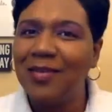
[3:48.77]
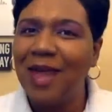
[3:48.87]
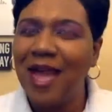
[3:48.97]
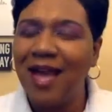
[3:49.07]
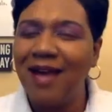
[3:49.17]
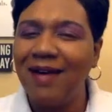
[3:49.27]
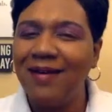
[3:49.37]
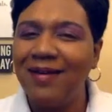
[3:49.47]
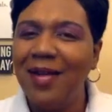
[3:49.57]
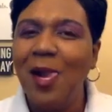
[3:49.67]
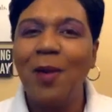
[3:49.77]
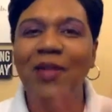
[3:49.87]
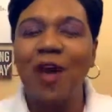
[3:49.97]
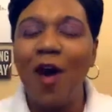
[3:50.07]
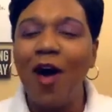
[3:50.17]
Wow,
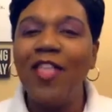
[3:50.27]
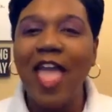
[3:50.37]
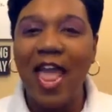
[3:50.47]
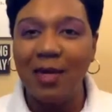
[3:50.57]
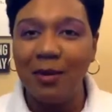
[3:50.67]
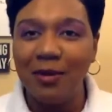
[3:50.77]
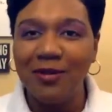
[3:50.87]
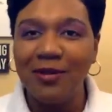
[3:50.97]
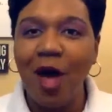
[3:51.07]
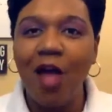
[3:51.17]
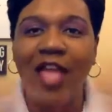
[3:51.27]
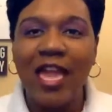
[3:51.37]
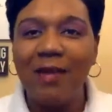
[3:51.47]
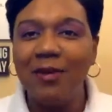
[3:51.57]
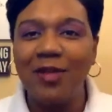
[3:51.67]
with all the animals, all the
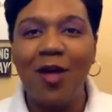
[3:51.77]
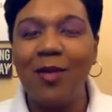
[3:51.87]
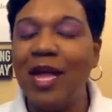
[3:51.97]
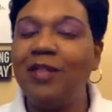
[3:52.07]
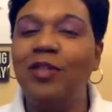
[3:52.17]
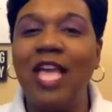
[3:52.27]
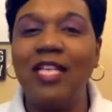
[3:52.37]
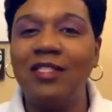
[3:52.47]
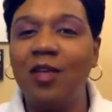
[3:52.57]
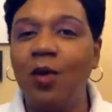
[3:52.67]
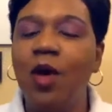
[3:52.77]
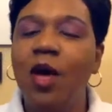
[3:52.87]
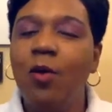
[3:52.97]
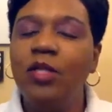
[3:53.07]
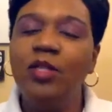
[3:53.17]
animals all around. So that, so
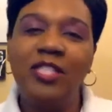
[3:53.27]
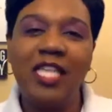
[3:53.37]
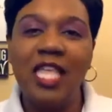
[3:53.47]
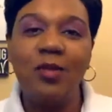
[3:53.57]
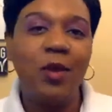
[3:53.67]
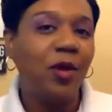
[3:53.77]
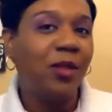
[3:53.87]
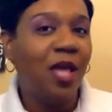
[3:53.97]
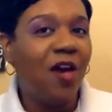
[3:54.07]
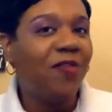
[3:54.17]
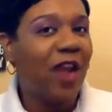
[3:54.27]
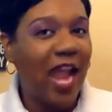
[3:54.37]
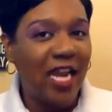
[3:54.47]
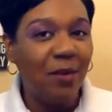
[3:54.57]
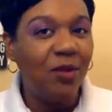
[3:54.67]
would you say that's where your love for
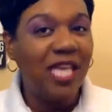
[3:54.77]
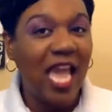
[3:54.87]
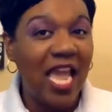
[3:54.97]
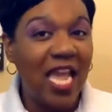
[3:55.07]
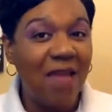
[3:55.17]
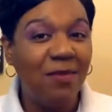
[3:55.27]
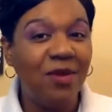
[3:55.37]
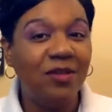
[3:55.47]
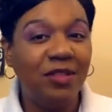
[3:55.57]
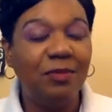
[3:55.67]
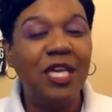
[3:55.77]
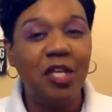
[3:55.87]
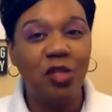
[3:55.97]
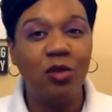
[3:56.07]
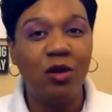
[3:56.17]
animals came uh,
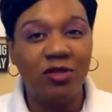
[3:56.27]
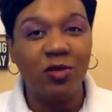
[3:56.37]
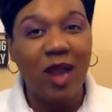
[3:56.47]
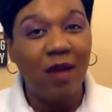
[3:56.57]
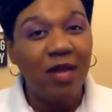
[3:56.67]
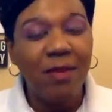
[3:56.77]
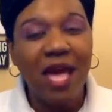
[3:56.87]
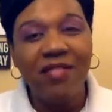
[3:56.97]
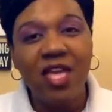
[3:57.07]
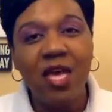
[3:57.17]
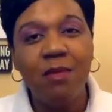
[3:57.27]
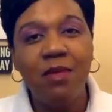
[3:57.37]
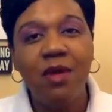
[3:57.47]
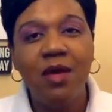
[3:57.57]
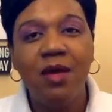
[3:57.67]
because you were surrounded by them?
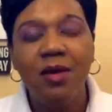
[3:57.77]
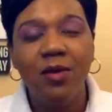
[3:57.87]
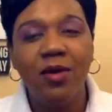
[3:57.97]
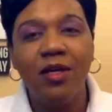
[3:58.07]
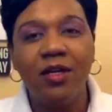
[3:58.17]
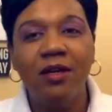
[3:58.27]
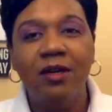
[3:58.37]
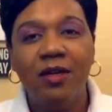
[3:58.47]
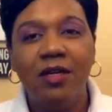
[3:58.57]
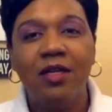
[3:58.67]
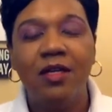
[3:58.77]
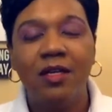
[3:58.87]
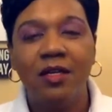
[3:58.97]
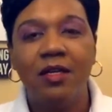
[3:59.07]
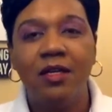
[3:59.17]
Yes, or? and
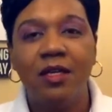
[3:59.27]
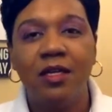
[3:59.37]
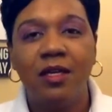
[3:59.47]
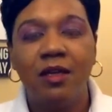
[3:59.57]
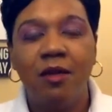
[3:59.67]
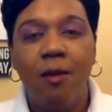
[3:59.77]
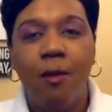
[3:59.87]
my love to just be